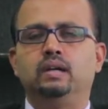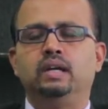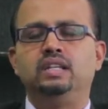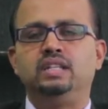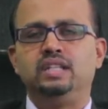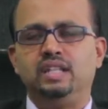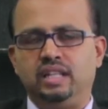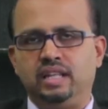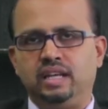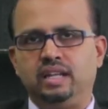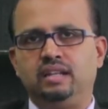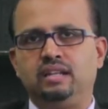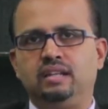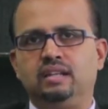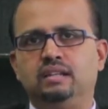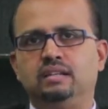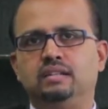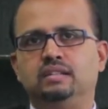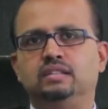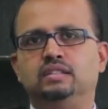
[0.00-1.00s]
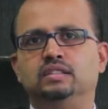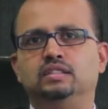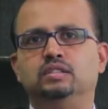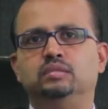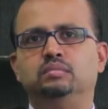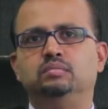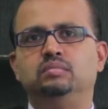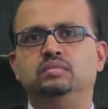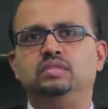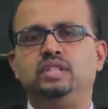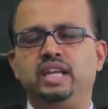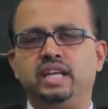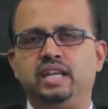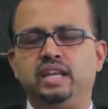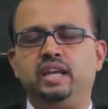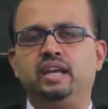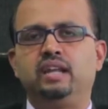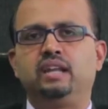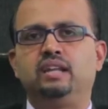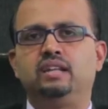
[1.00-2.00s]
Until then, take
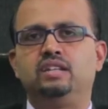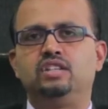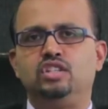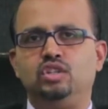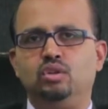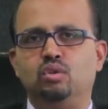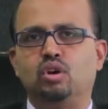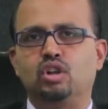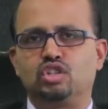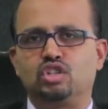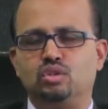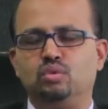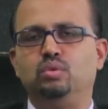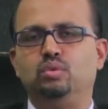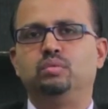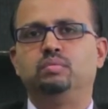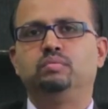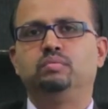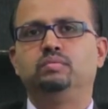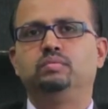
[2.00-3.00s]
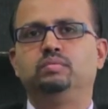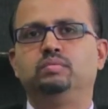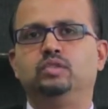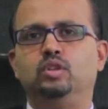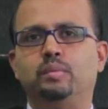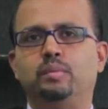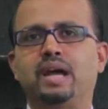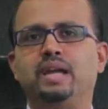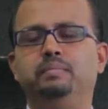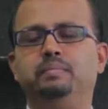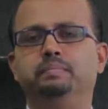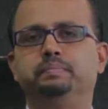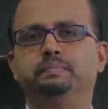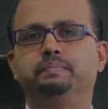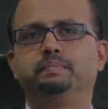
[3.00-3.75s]
care and see you all soon. Goodbye.